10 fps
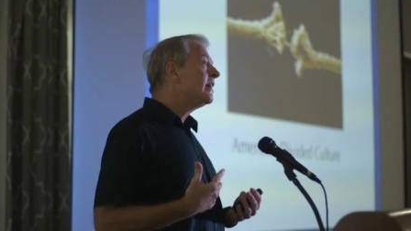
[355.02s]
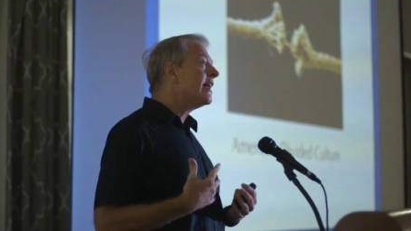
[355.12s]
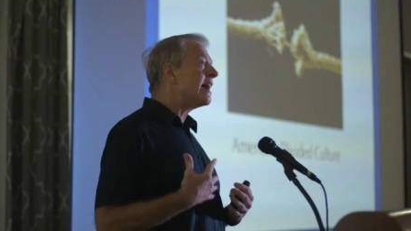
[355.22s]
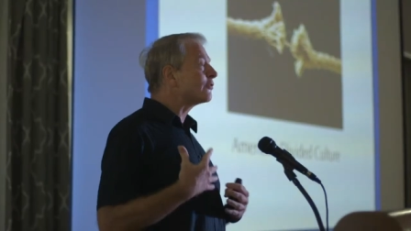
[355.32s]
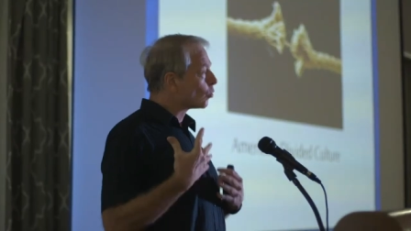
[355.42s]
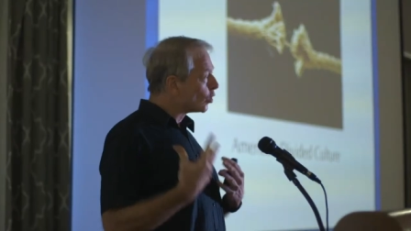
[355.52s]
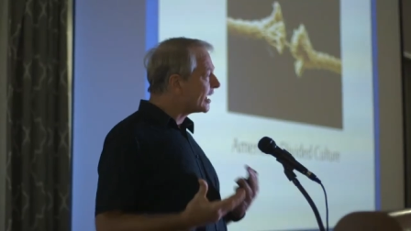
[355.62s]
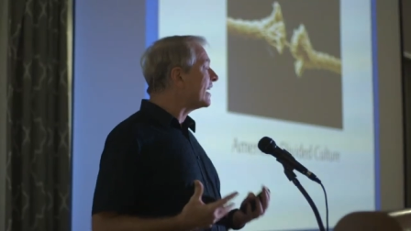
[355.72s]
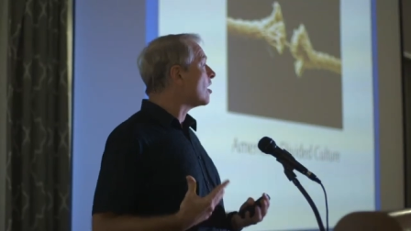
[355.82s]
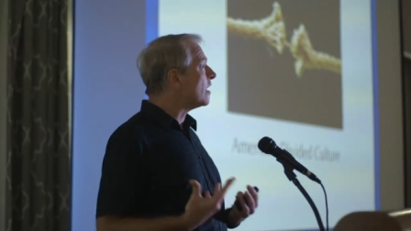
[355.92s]
And after
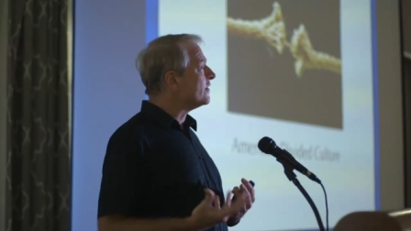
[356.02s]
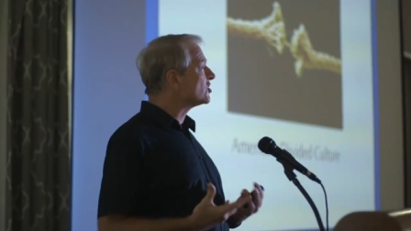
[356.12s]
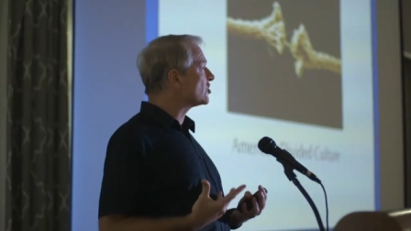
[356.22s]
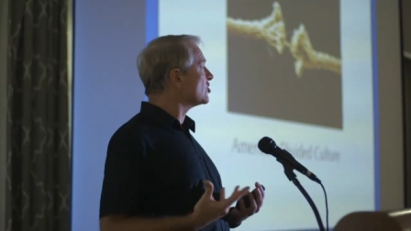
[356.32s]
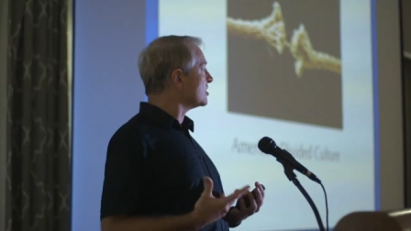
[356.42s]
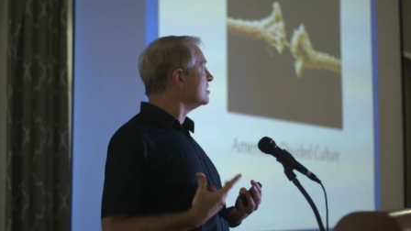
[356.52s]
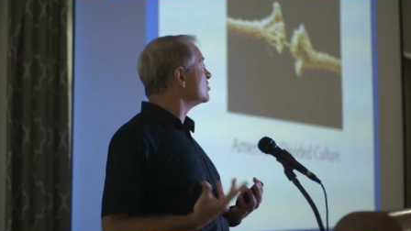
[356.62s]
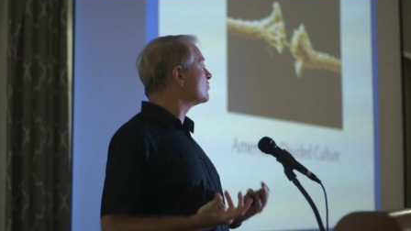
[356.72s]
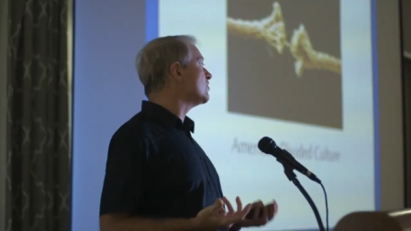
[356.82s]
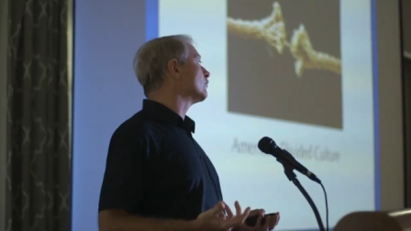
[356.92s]
working on this in
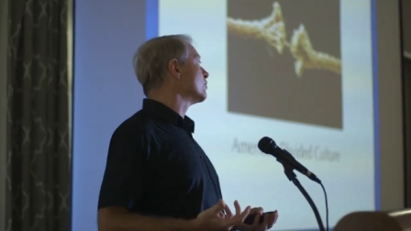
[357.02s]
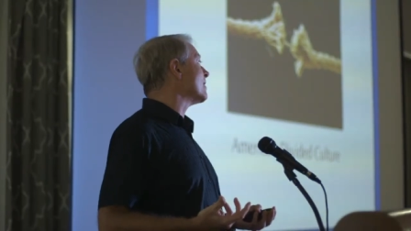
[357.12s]
this field for